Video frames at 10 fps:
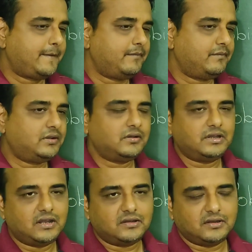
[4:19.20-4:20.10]
But
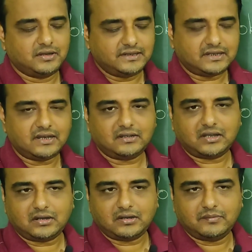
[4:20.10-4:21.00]
here his
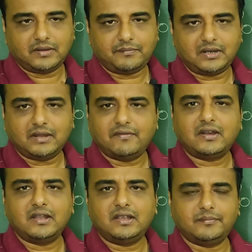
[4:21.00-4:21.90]
character development never
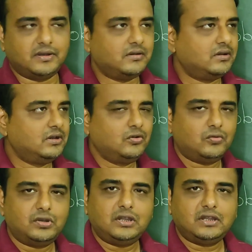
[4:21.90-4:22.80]
really happened.
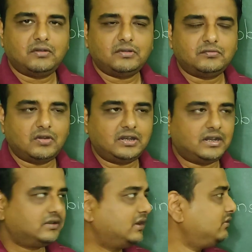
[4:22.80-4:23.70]
Only there was one
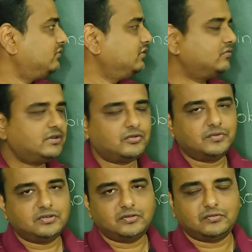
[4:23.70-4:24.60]
character which was
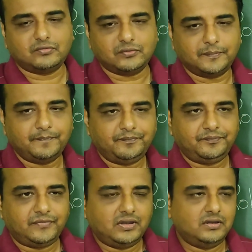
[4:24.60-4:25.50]
Robinson Crusoe.
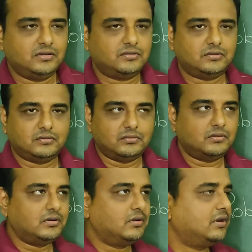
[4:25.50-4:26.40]
So
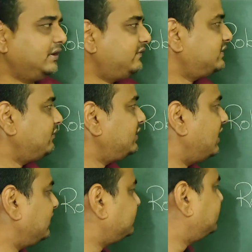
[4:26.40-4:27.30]
if someone
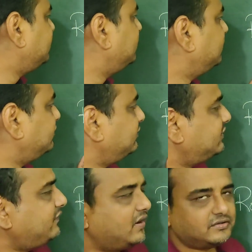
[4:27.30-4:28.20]
asks which was the
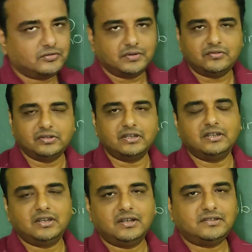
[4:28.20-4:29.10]
first novel written in
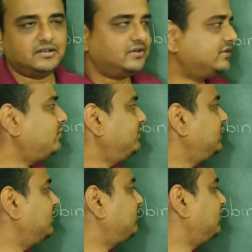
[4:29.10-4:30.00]
English literature, we
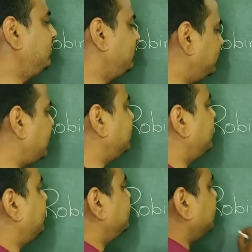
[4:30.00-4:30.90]
cannot write
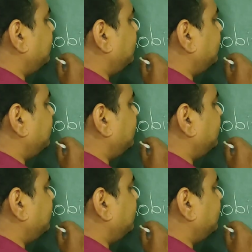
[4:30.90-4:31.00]
Robinson